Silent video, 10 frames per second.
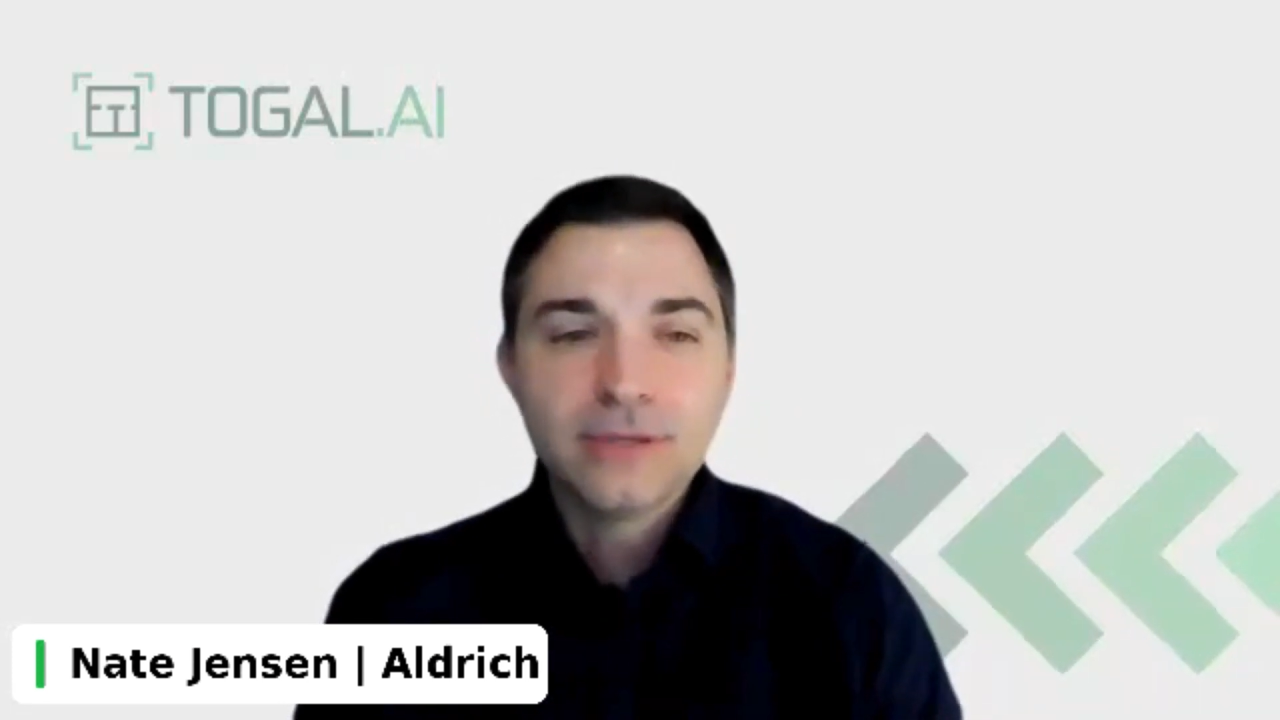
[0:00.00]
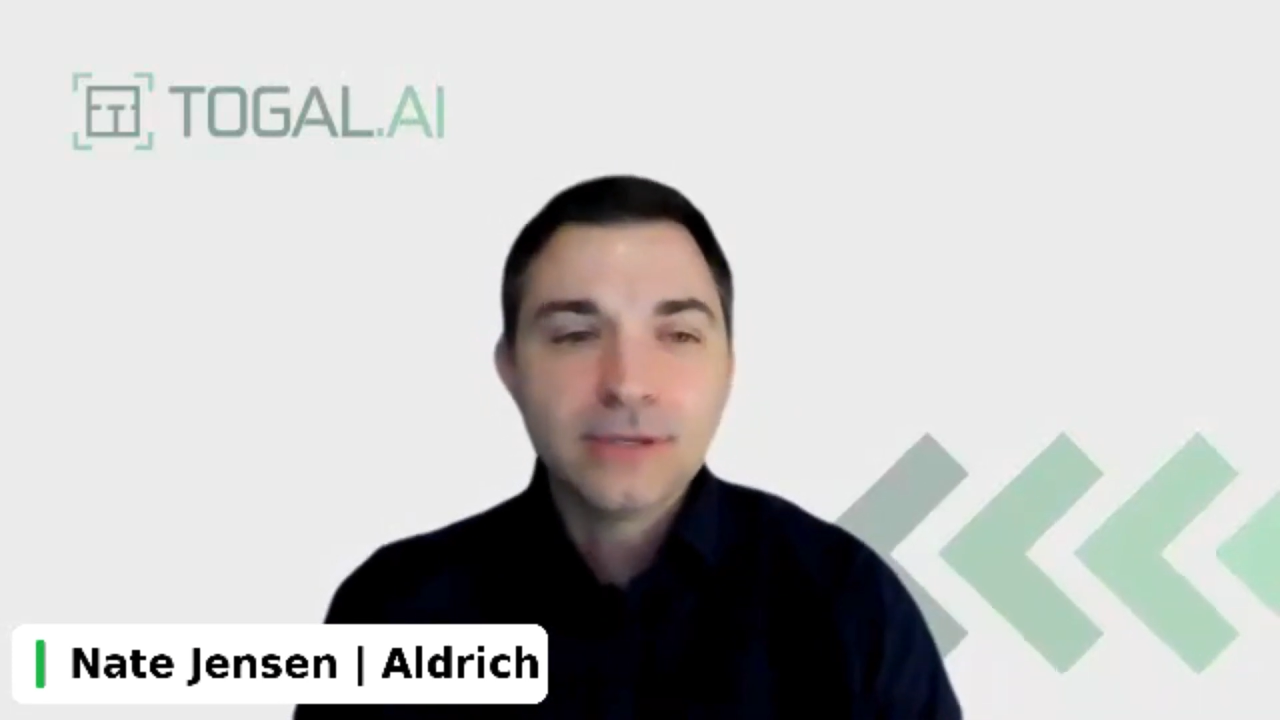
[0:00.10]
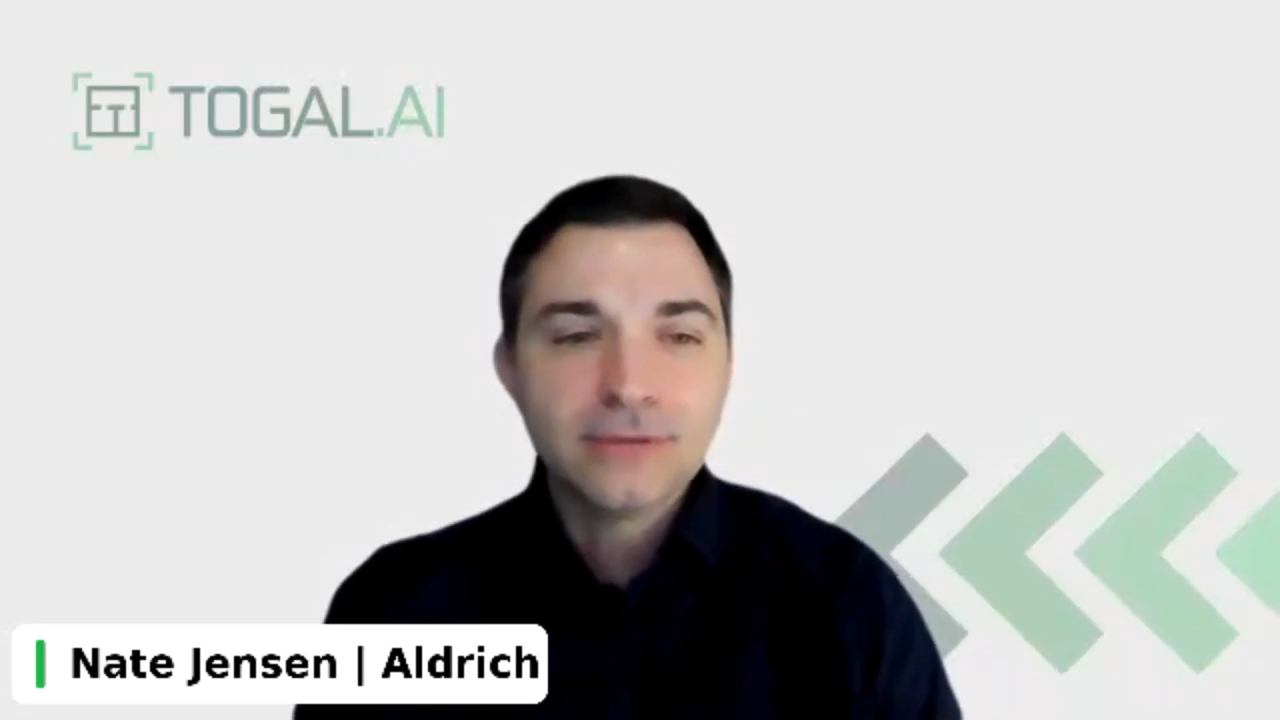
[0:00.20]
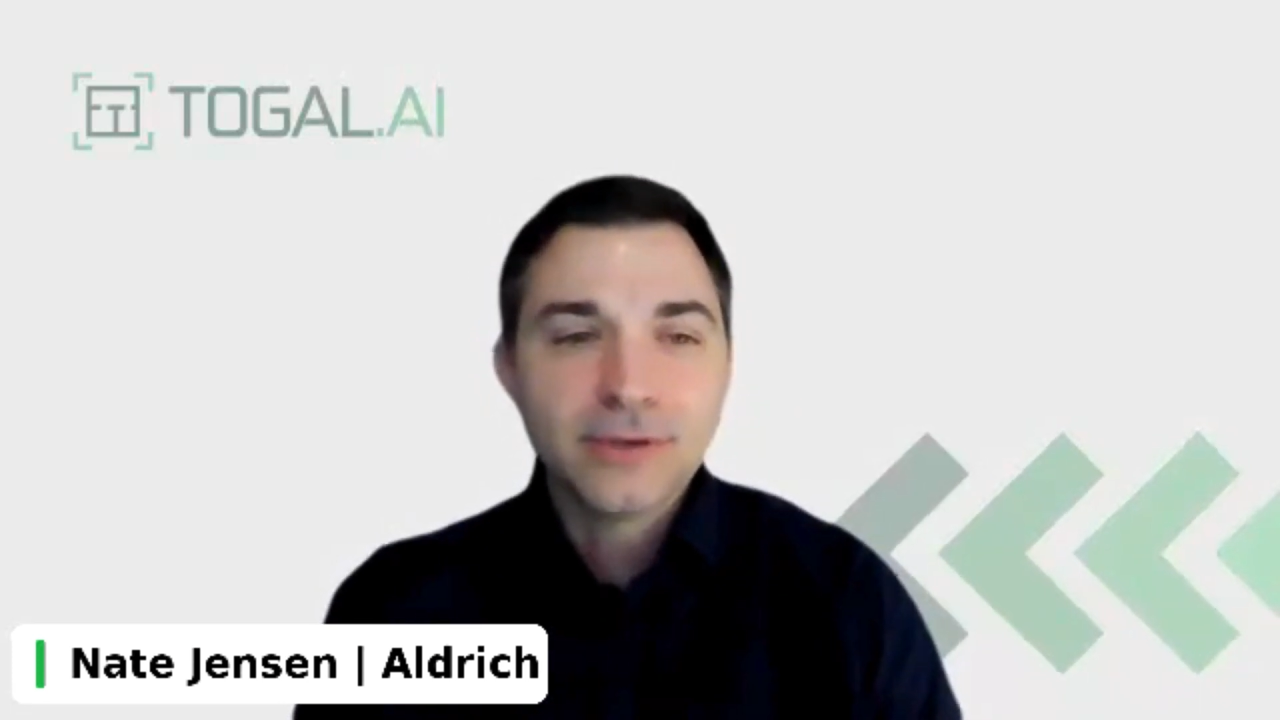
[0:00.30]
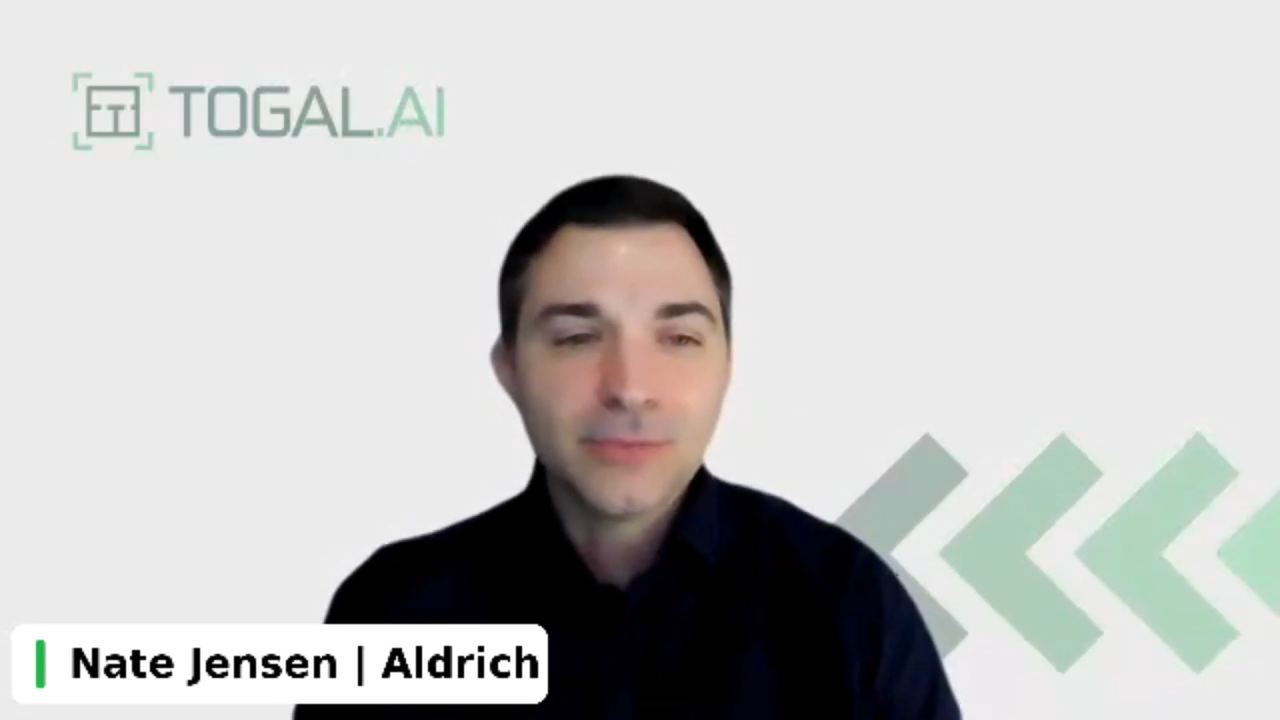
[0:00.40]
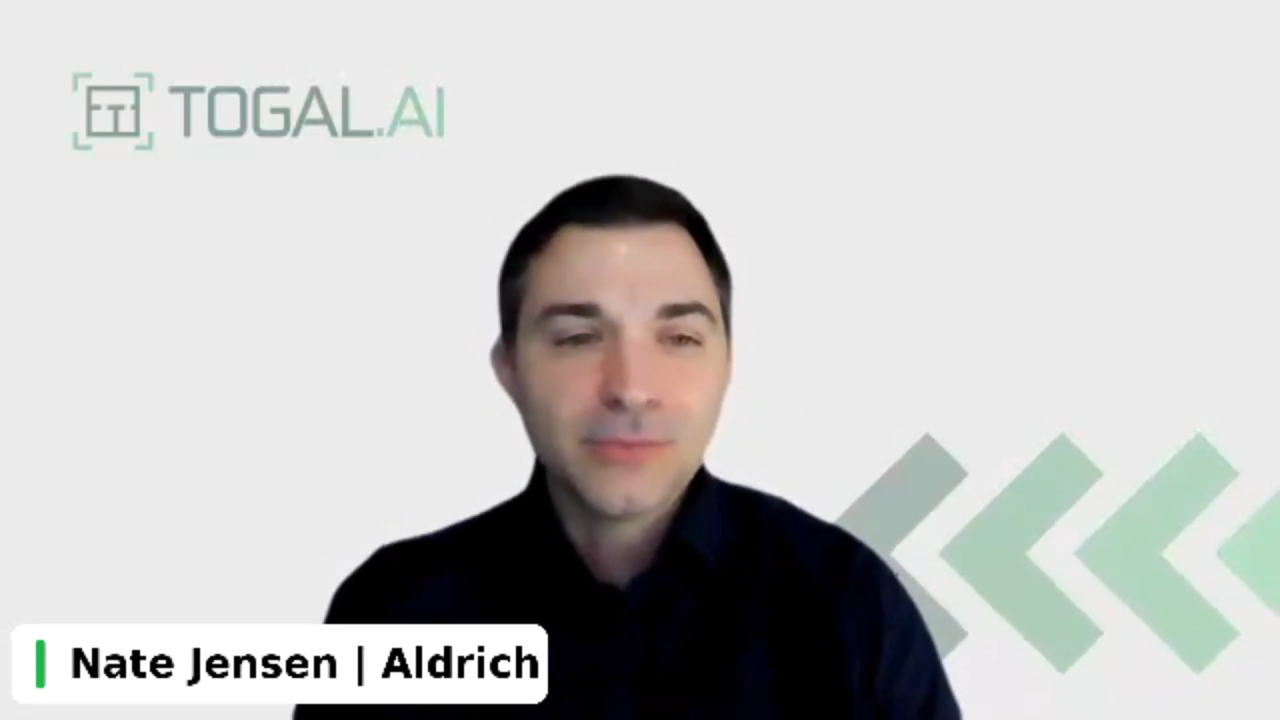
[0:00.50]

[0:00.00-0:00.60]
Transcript: I think a lot of